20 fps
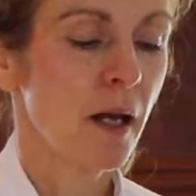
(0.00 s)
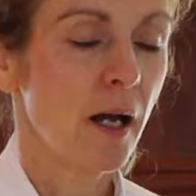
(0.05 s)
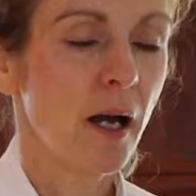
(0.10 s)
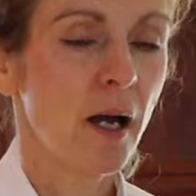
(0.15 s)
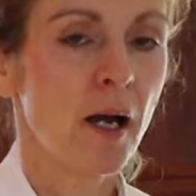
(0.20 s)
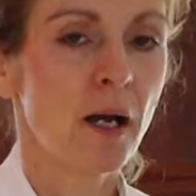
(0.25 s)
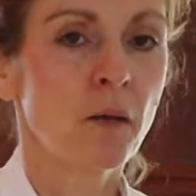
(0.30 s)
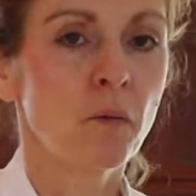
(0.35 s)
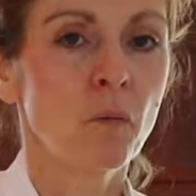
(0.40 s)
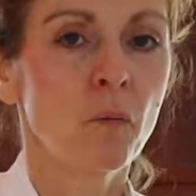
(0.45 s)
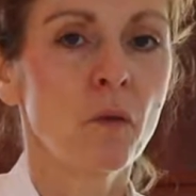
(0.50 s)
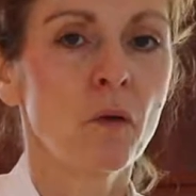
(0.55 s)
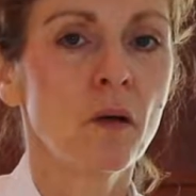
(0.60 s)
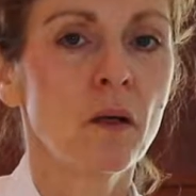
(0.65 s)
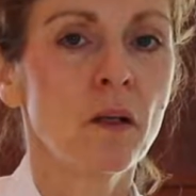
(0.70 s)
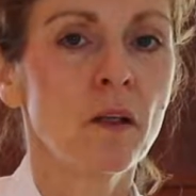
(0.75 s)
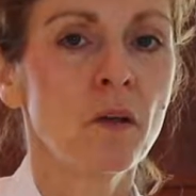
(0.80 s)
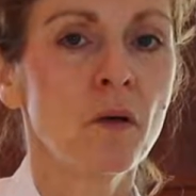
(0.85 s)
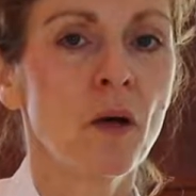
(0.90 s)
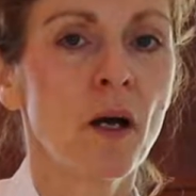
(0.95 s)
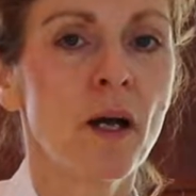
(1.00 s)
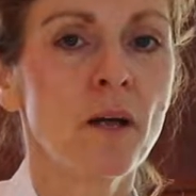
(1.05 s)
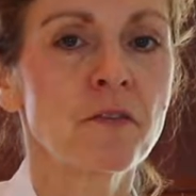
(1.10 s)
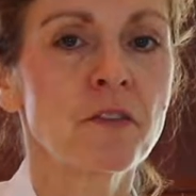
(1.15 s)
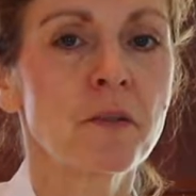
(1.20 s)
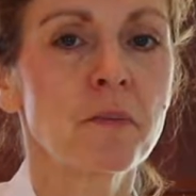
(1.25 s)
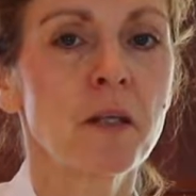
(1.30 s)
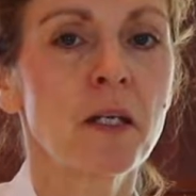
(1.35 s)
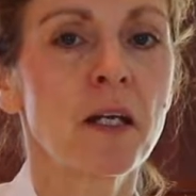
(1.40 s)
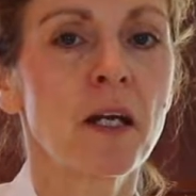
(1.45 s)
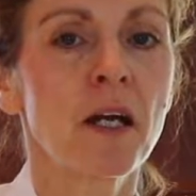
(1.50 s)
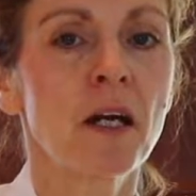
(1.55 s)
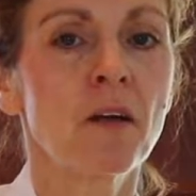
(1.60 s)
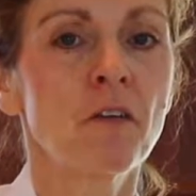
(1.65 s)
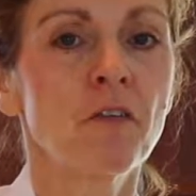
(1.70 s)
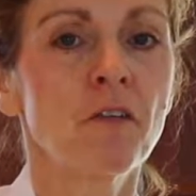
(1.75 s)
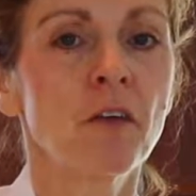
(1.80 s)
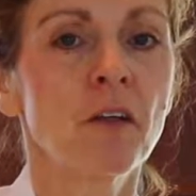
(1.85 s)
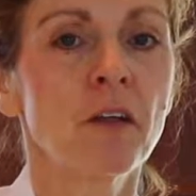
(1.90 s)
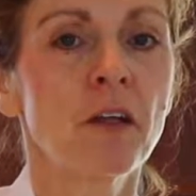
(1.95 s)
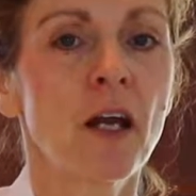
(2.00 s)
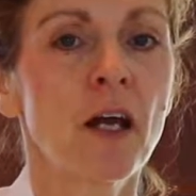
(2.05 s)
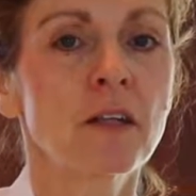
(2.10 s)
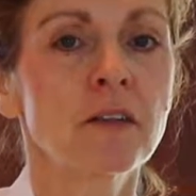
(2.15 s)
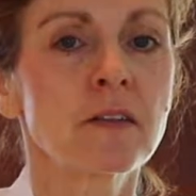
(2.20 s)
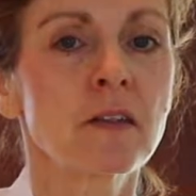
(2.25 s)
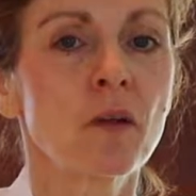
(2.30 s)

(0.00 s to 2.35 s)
and you have to be careful not